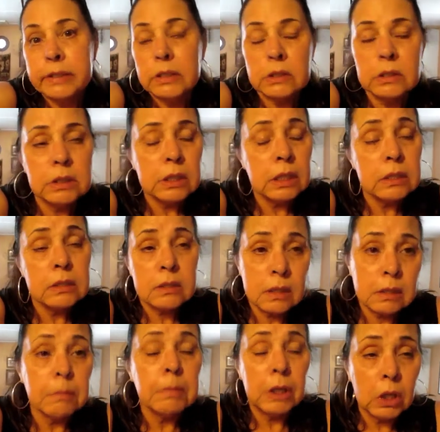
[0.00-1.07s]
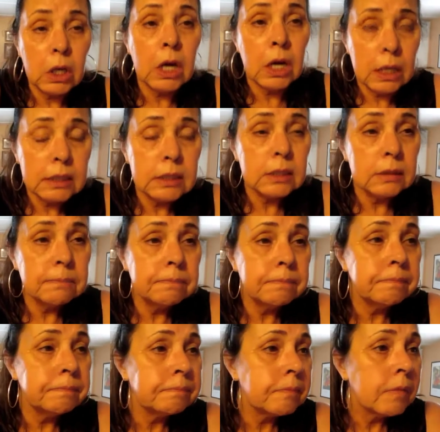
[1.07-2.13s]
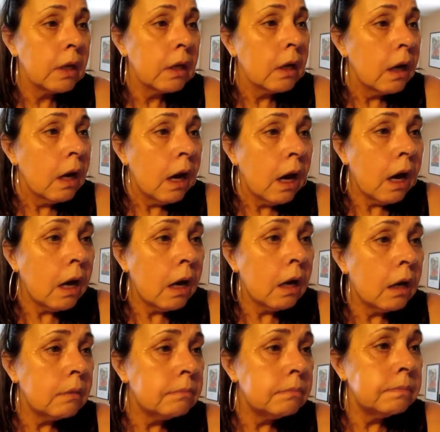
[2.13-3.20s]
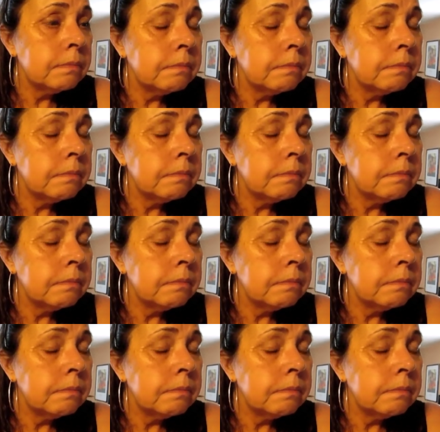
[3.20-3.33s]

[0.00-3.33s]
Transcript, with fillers: she does them a lot. Um,